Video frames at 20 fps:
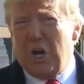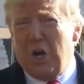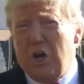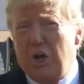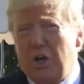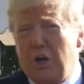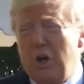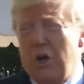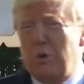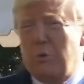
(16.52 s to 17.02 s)

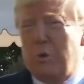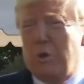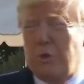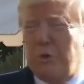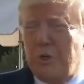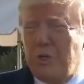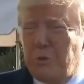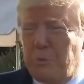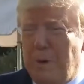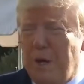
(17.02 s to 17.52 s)
going on with
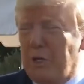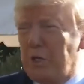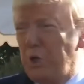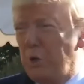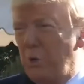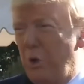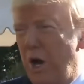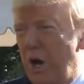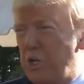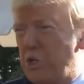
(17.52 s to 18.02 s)
respect
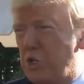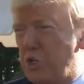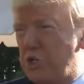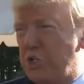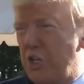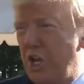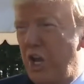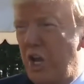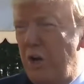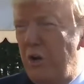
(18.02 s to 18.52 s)
to Roger
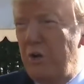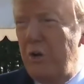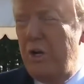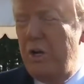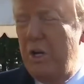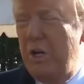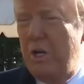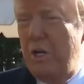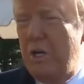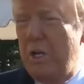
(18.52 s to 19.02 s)
Stone.
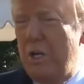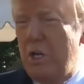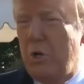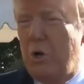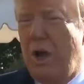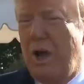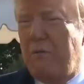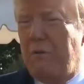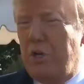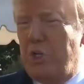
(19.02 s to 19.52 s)

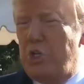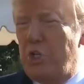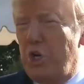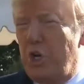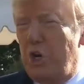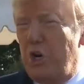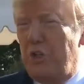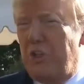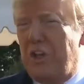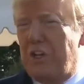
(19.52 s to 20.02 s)
You have a
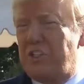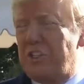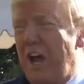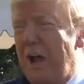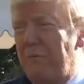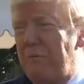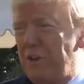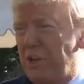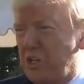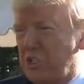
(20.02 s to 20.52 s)
juror that's
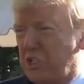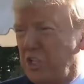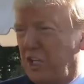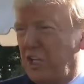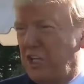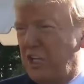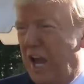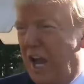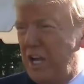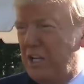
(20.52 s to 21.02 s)

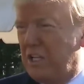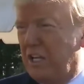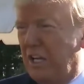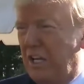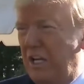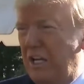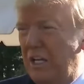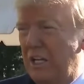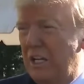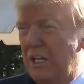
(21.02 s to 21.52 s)
obviously
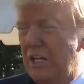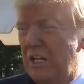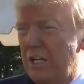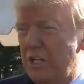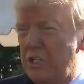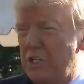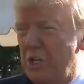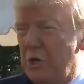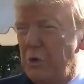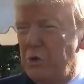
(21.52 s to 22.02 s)
tainted.
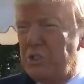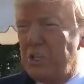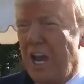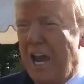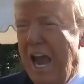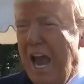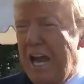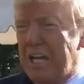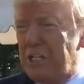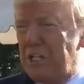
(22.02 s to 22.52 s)
She was
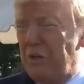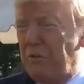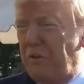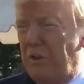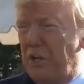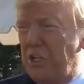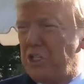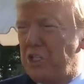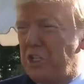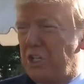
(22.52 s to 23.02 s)
an
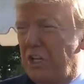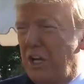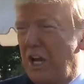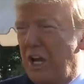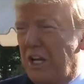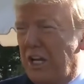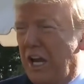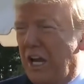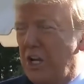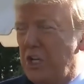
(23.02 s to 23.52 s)
activist
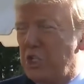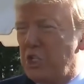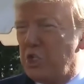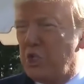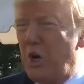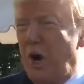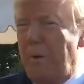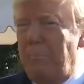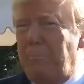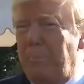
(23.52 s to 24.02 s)
against
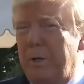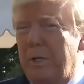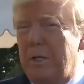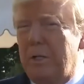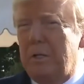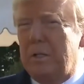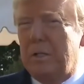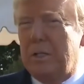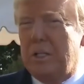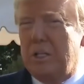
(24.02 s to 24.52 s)
Trump,
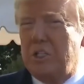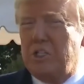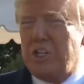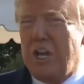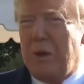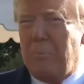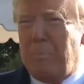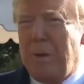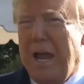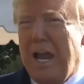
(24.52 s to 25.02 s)

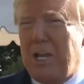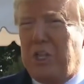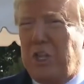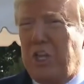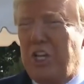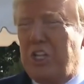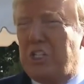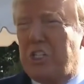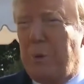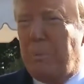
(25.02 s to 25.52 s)
said bad
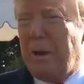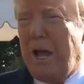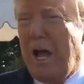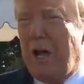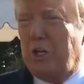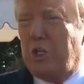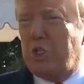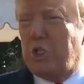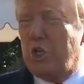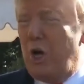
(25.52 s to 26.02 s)
things
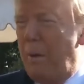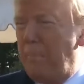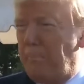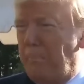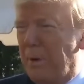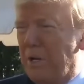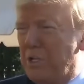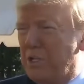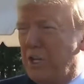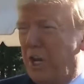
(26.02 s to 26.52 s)
about Trump
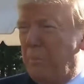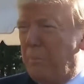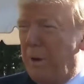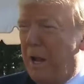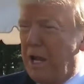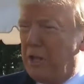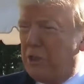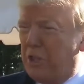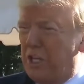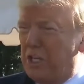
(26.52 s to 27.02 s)
and said
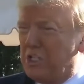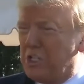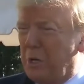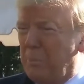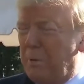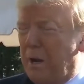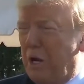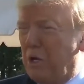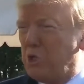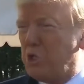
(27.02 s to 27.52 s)
bad things
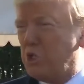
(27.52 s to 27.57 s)
about